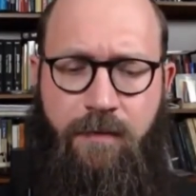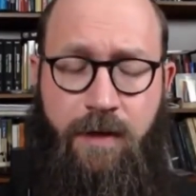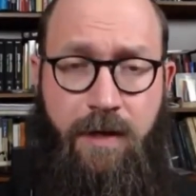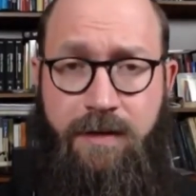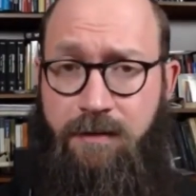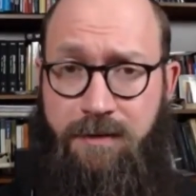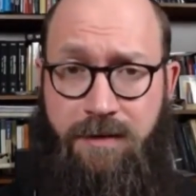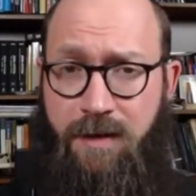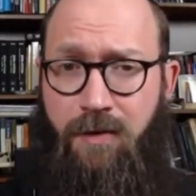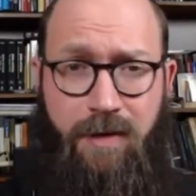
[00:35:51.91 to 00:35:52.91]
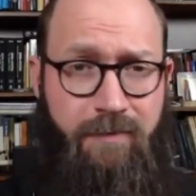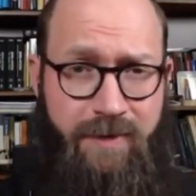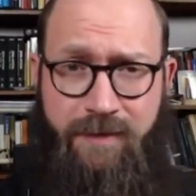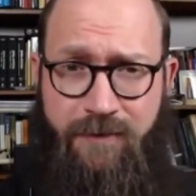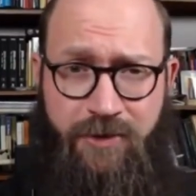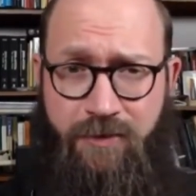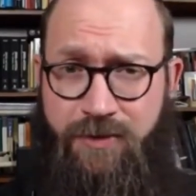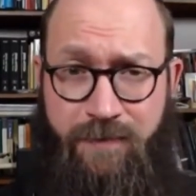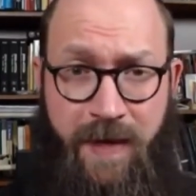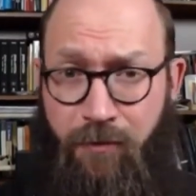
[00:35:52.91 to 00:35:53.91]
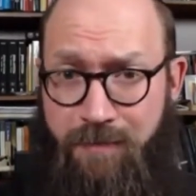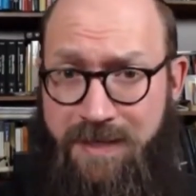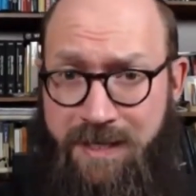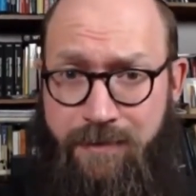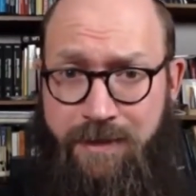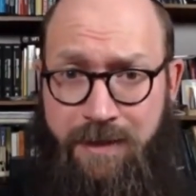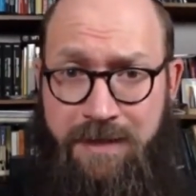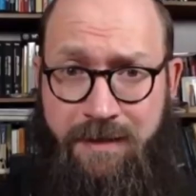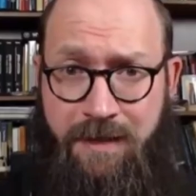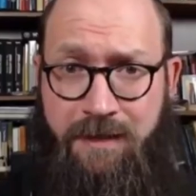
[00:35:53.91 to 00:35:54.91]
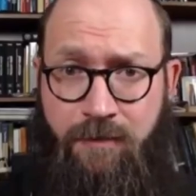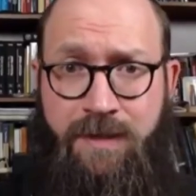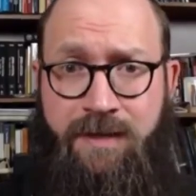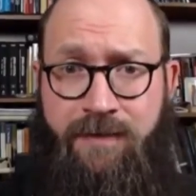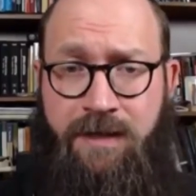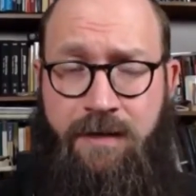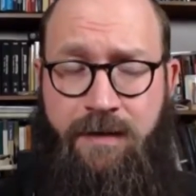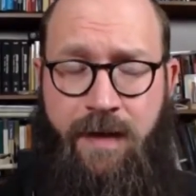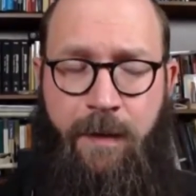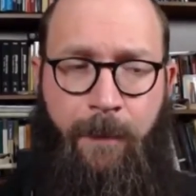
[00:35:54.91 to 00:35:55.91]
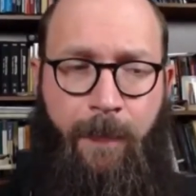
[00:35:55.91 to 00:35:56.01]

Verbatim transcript: a Gnostic, is a Stoic, but even shows you they were materialist and they still believe things like that.